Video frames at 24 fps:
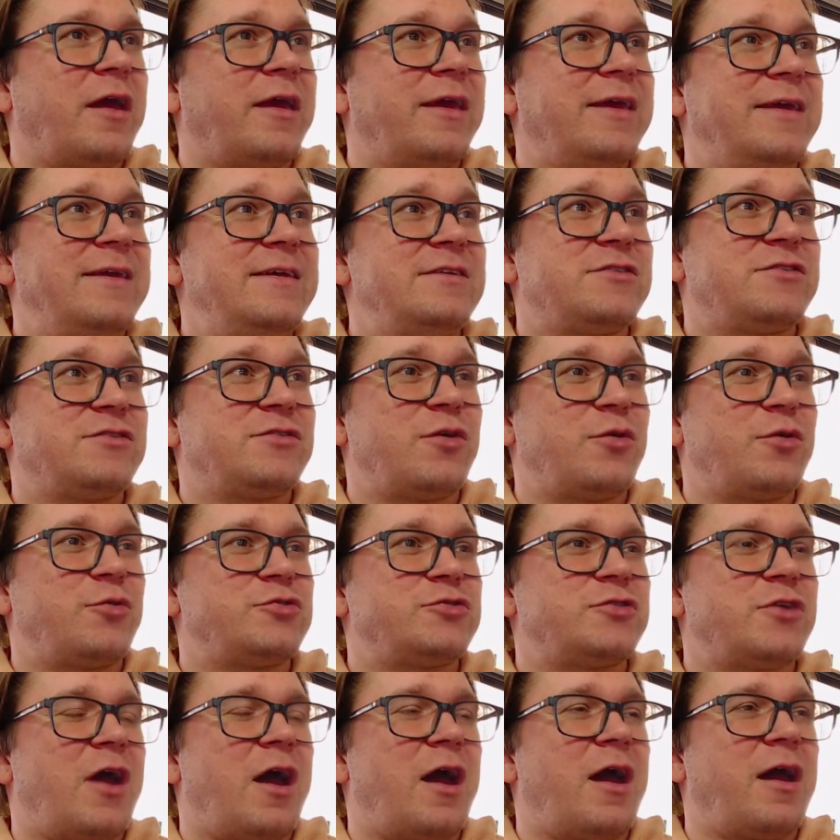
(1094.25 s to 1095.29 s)
He's so
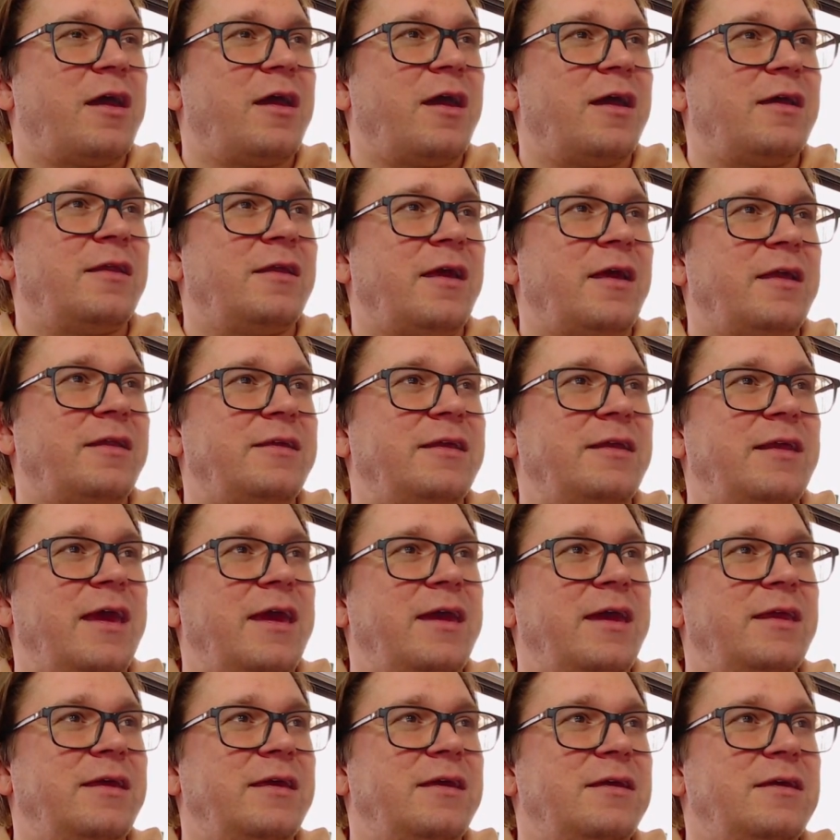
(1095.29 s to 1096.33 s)
shy. A
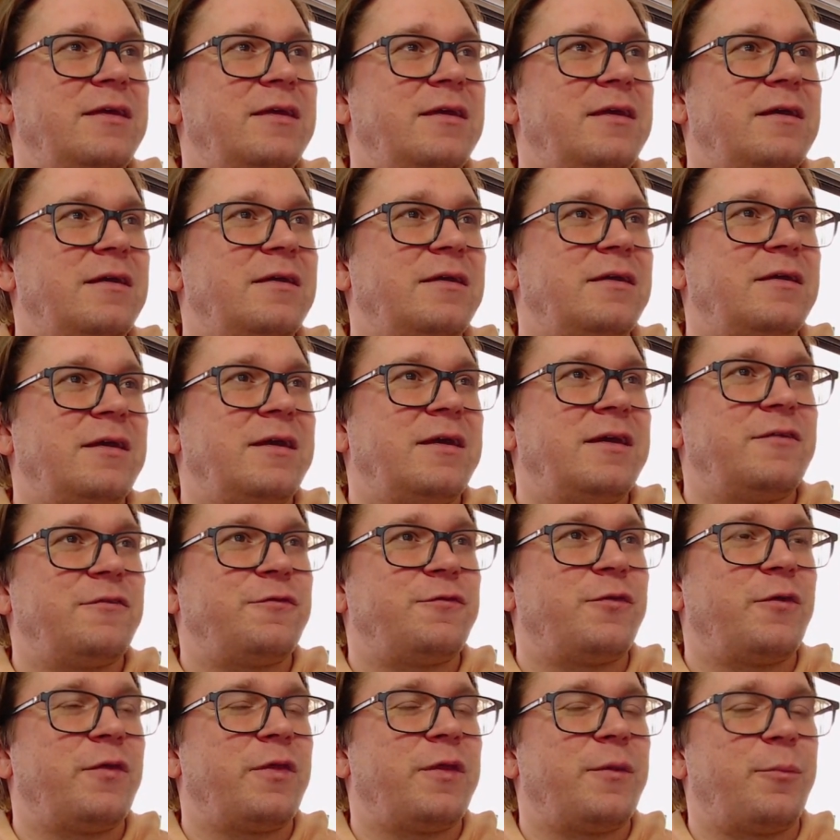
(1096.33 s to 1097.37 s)
1980 hit
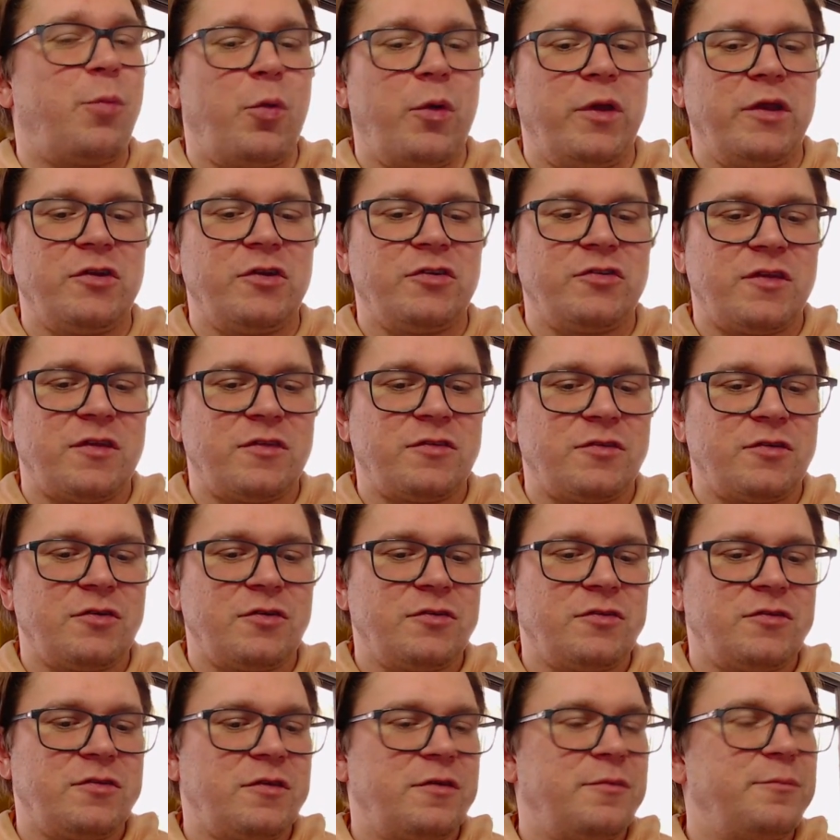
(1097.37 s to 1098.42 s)
for the Pointer
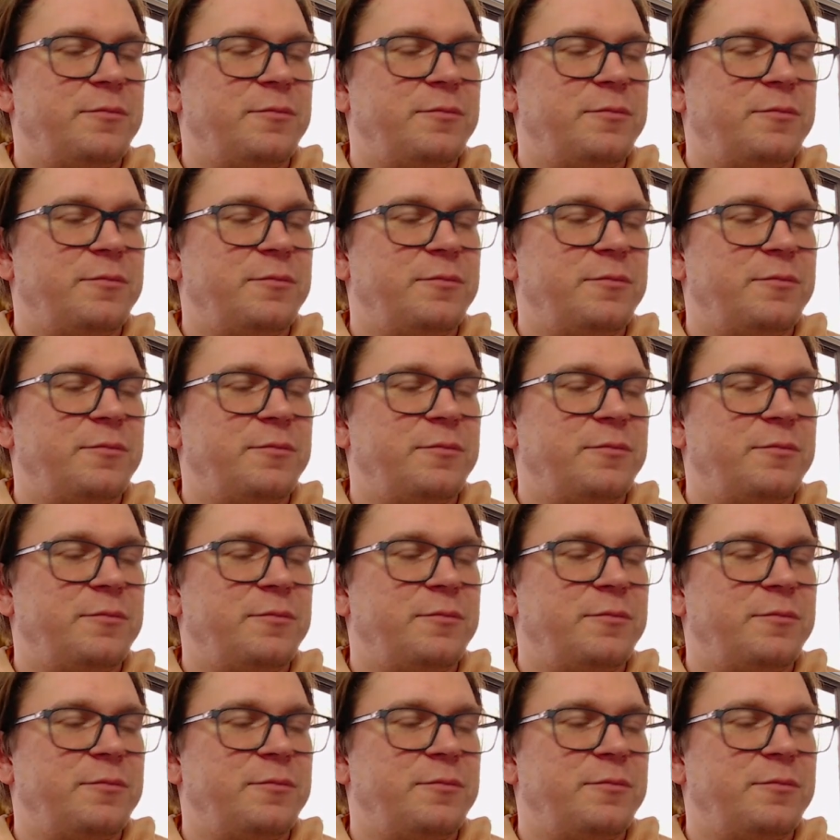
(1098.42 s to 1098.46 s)
Sisters.